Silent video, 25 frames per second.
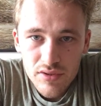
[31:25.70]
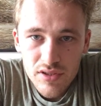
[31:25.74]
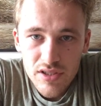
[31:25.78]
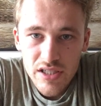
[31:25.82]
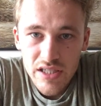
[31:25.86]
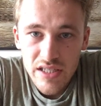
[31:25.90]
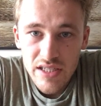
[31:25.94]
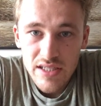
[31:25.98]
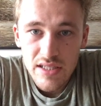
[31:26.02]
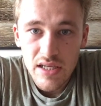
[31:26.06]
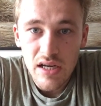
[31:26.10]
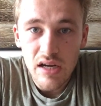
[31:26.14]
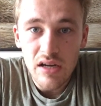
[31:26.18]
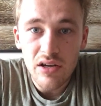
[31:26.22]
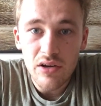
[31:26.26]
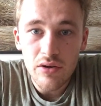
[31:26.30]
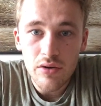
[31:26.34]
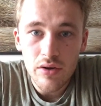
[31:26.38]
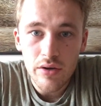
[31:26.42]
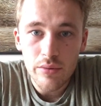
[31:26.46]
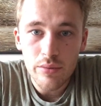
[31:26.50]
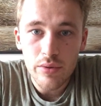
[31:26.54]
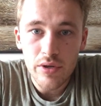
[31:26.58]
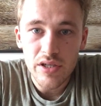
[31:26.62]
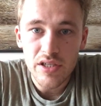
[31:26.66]
Cheers, Arno.
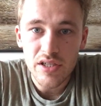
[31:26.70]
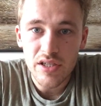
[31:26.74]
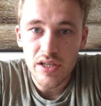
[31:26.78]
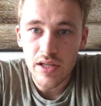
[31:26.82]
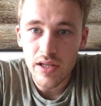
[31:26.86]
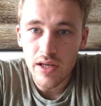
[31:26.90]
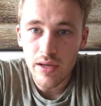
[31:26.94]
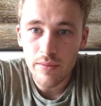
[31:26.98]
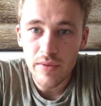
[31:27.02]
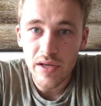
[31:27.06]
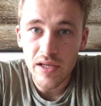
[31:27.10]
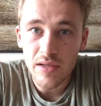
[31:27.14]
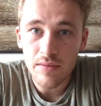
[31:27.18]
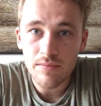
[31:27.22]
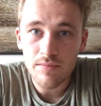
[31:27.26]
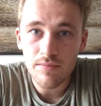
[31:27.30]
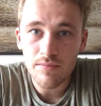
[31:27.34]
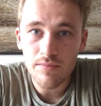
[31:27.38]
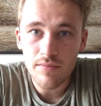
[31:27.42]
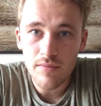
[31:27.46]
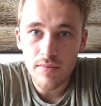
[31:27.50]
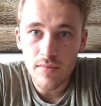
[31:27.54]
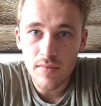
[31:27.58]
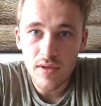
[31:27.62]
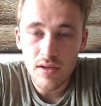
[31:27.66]
Appreciate that, mate.
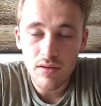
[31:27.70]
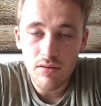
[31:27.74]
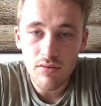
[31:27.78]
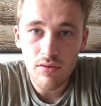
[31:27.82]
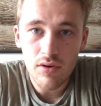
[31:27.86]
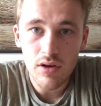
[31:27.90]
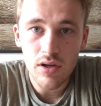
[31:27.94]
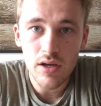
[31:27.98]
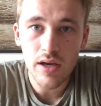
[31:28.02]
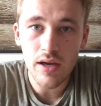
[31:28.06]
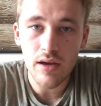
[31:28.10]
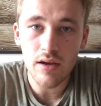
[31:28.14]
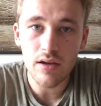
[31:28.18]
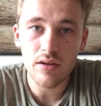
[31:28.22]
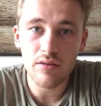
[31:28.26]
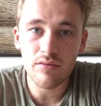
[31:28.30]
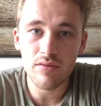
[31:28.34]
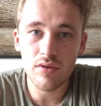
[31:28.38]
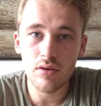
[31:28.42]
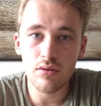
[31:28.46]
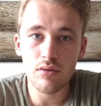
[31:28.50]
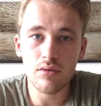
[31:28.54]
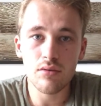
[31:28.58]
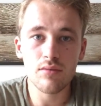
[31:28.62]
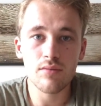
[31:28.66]
That's very kind of
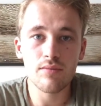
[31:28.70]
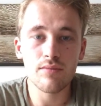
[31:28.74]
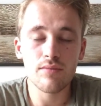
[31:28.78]
you.